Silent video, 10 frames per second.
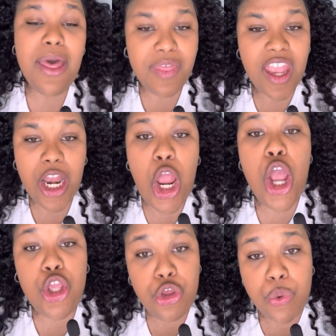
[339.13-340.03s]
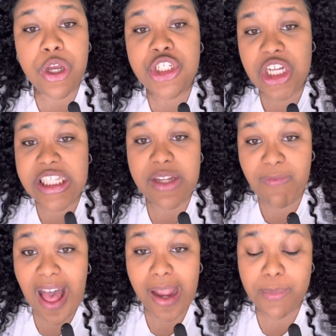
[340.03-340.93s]
then you could
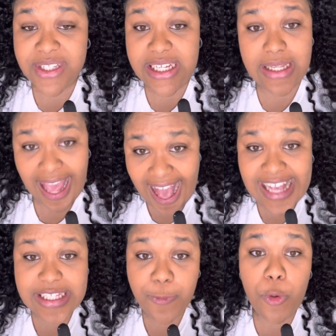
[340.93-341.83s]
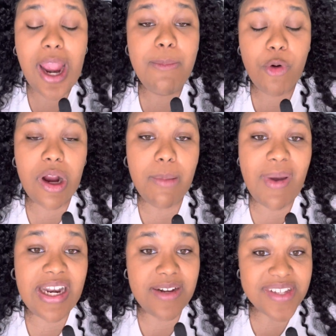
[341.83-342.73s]
justifiably ask for a more
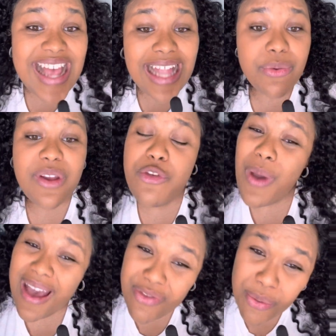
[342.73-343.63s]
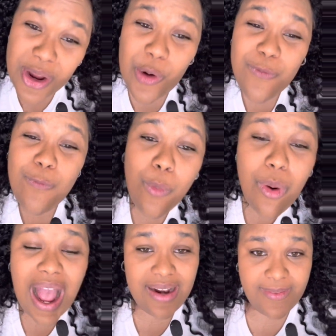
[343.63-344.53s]
competitive salary. If you have 3 or 4
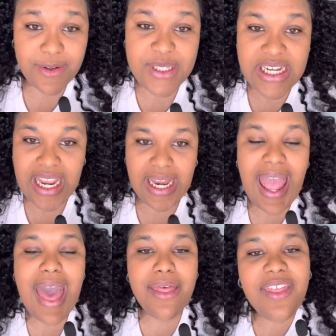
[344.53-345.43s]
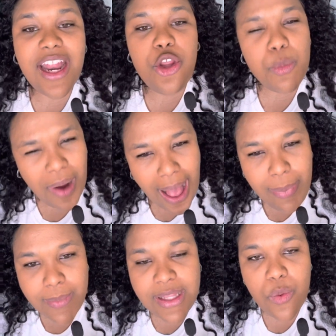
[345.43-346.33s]
out of those 10, then you
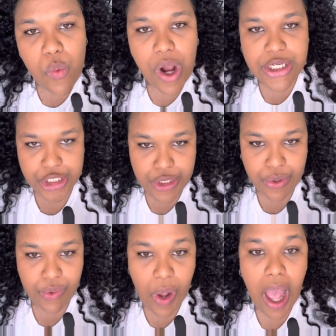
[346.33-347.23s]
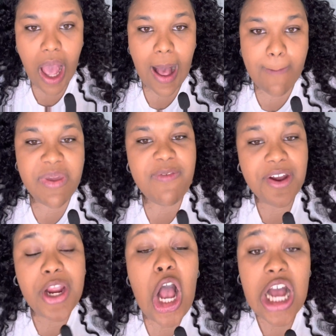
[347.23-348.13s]
probably want to be
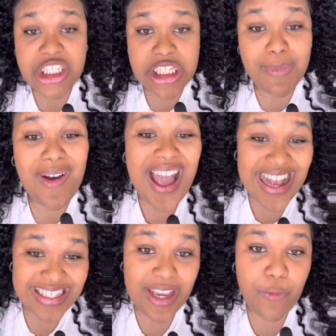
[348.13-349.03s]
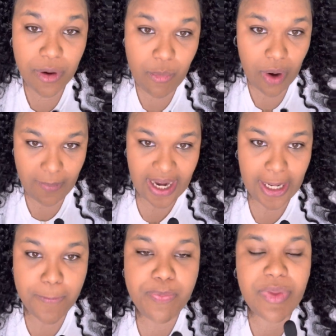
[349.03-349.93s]
very cautious about asking for more
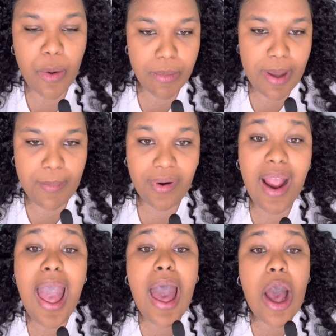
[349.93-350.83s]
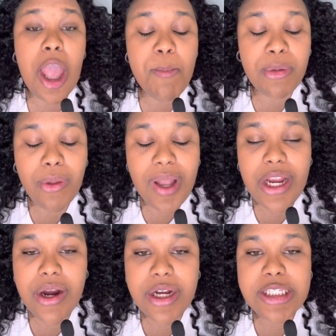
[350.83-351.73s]
money. Now remember,
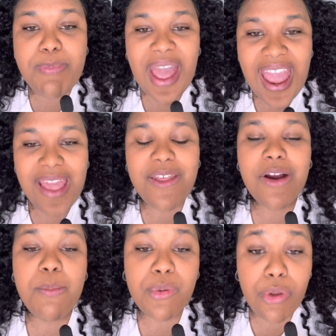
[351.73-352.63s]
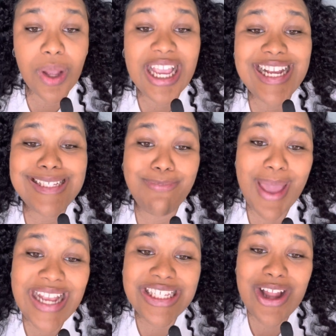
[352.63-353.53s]
employers pay their employees
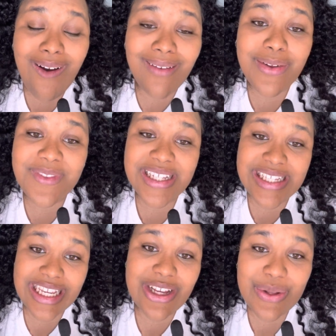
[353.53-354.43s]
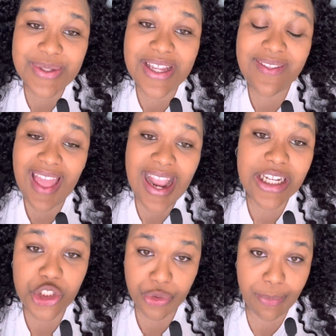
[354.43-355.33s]
based off of the skills that they
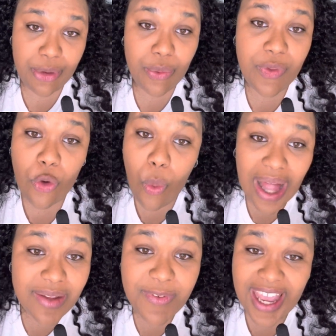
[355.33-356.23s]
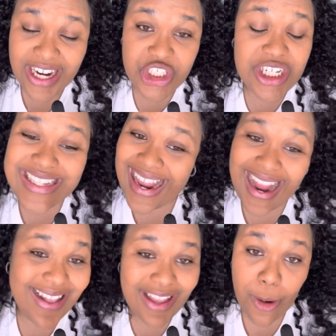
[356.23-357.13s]
contribute, their qualifications,
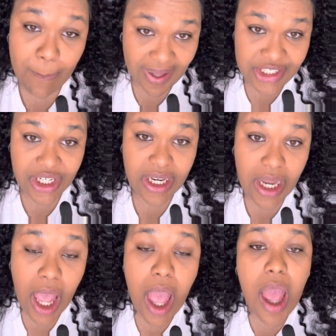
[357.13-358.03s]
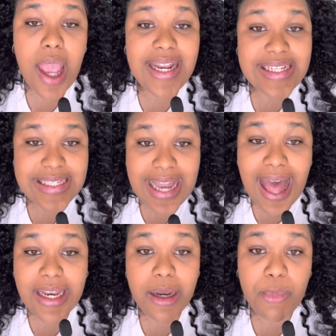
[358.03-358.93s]
and their budget. It is
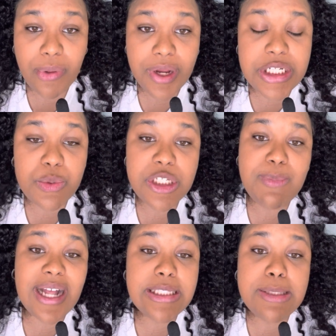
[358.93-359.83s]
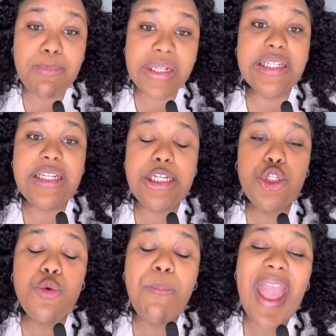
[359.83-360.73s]
not an employer's responsibility
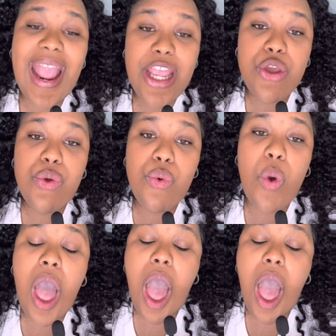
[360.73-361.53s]
to pay you